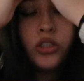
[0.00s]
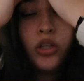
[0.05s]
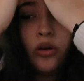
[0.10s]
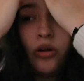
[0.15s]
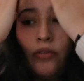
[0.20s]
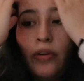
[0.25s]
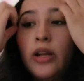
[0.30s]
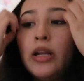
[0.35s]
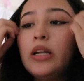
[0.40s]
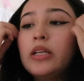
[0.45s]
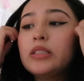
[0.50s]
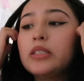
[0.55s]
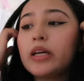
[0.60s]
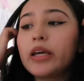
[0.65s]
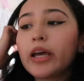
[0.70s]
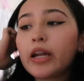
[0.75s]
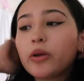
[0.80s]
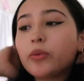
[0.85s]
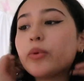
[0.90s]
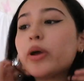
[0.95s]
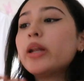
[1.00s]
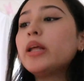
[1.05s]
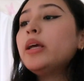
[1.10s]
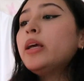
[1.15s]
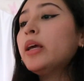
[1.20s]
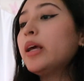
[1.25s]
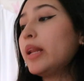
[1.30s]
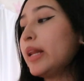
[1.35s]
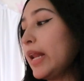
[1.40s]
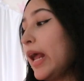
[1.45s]
So we're finally done getting
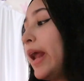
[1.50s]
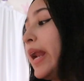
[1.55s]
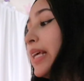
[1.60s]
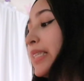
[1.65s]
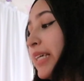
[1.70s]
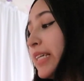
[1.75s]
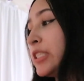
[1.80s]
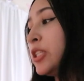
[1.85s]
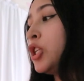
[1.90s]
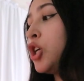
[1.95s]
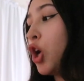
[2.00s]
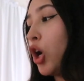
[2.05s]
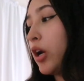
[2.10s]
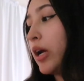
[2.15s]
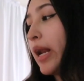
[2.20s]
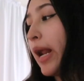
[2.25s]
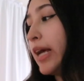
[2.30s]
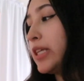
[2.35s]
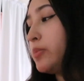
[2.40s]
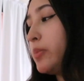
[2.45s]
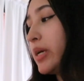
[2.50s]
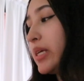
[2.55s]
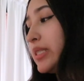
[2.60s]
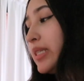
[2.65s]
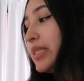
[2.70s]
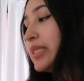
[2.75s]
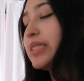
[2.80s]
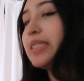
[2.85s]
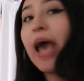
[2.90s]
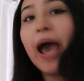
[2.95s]
ready. Now let's actually go to class because
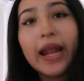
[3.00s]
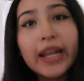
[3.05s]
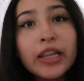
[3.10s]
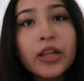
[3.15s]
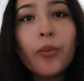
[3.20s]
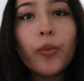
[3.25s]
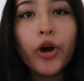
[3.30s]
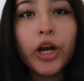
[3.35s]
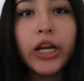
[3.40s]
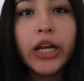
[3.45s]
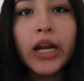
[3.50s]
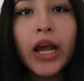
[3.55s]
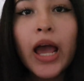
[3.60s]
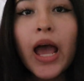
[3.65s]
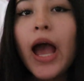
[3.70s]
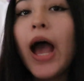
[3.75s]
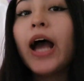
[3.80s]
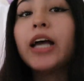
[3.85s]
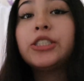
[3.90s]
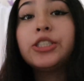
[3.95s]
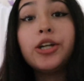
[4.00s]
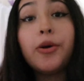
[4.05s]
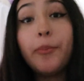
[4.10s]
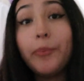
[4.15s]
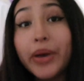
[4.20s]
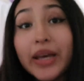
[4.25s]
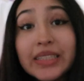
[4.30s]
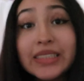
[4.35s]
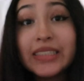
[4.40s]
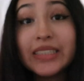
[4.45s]
it's 10 in the morning. I should have
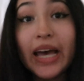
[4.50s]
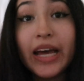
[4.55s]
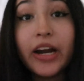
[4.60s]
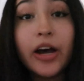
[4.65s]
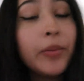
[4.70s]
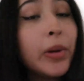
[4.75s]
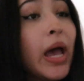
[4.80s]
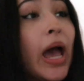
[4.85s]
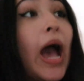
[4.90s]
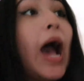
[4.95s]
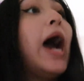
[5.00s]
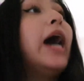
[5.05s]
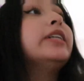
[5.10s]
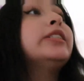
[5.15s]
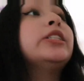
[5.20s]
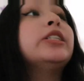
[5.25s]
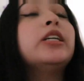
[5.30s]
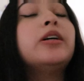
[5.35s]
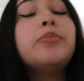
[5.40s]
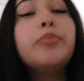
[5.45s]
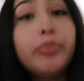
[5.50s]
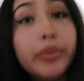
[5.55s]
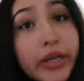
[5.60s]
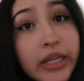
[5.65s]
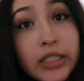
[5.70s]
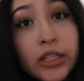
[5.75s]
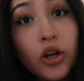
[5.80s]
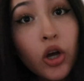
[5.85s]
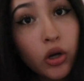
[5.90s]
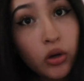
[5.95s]
been set up. I should have
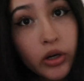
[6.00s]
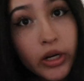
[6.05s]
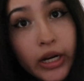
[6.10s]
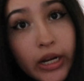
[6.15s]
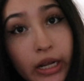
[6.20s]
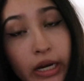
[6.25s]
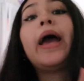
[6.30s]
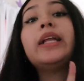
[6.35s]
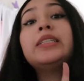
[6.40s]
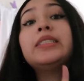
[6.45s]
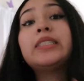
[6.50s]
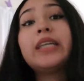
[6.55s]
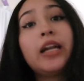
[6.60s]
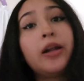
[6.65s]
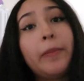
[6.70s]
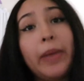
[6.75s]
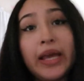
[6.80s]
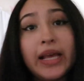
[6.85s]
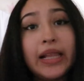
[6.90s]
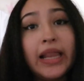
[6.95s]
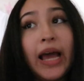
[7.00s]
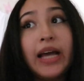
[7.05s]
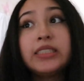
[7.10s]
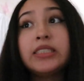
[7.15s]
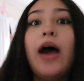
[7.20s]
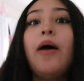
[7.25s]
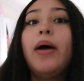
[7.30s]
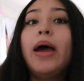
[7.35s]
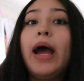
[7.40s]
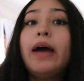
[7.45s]
been loaded in and set up my class.
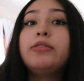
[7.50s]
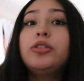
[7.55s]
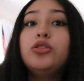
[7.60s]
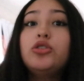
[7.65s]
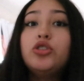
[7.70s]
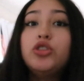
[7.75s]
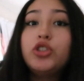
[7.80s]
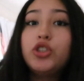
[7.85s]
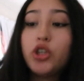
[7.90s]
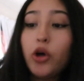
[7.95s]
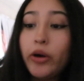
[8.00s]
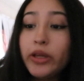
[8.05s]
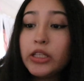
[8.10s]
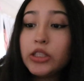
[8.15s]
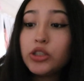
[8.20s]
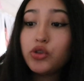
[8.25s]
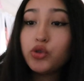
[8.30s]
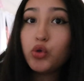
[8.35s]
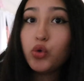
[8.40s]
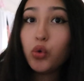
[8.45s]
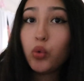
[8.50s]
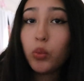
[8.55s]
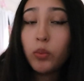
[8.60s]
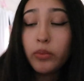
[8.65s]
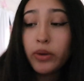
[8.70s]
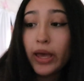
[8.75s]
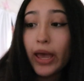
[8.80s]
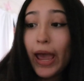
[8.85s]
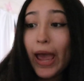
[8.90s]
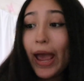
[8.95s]
Now I have to join the
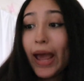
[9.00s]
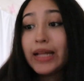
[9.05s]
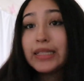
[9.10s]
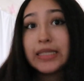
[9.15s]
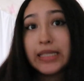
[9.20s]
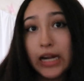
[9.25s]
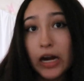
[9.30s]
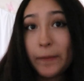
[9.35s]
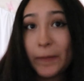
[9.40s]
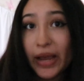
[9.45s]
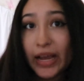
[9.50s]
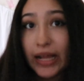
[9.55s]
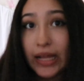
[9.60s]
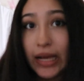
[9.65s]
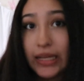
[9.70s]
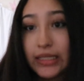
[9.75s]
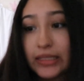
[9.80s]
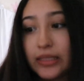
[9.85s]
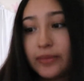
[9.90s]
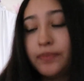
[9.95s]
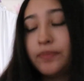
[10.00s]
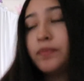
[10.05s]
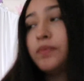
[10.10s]
Zoom and set up my class.